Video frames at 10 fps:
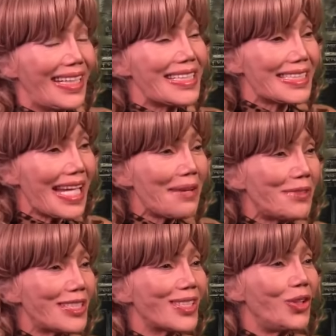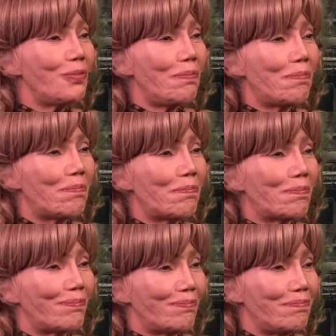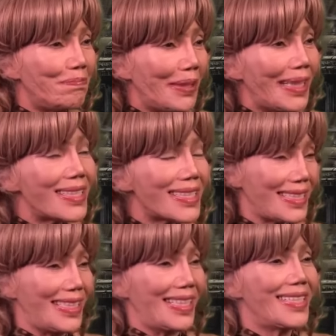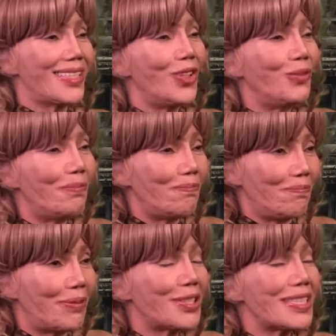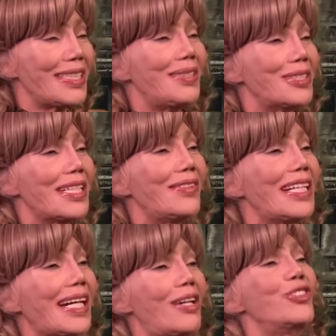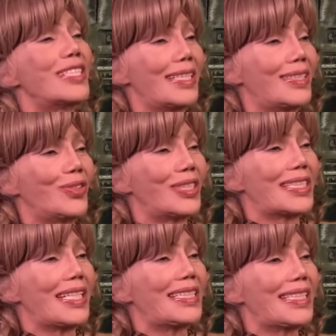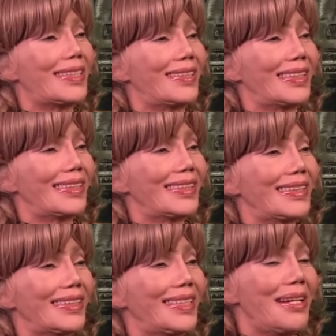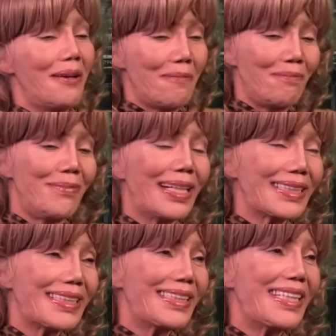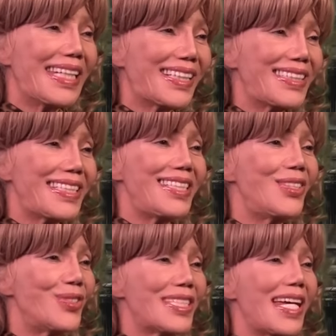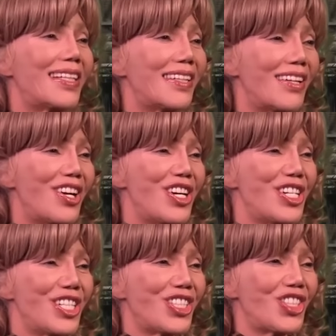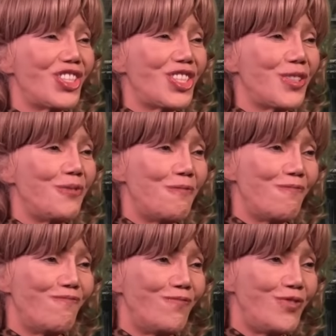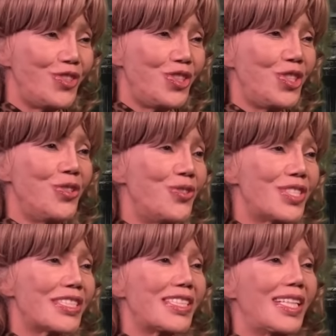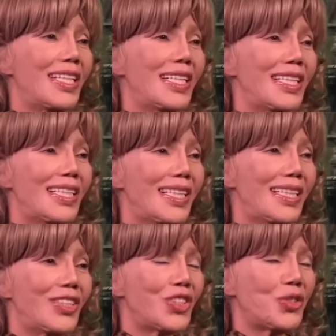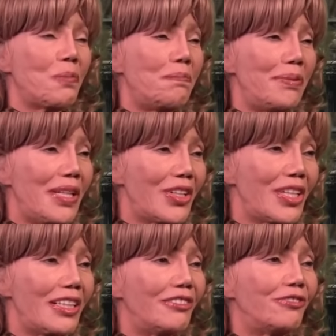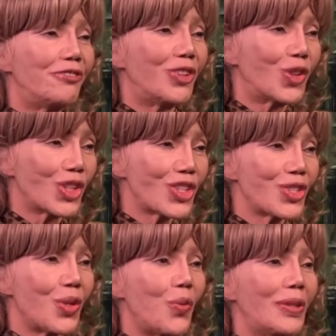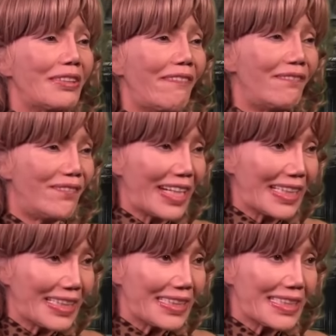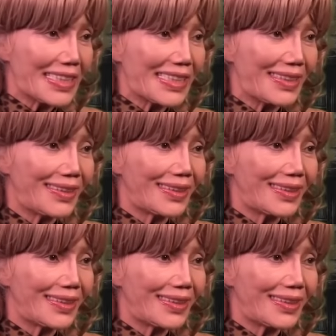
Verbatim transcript: He slammed his own P C, his own person he was giving counseling to at Saint Hill. But he continues that urge to use superior force with violence.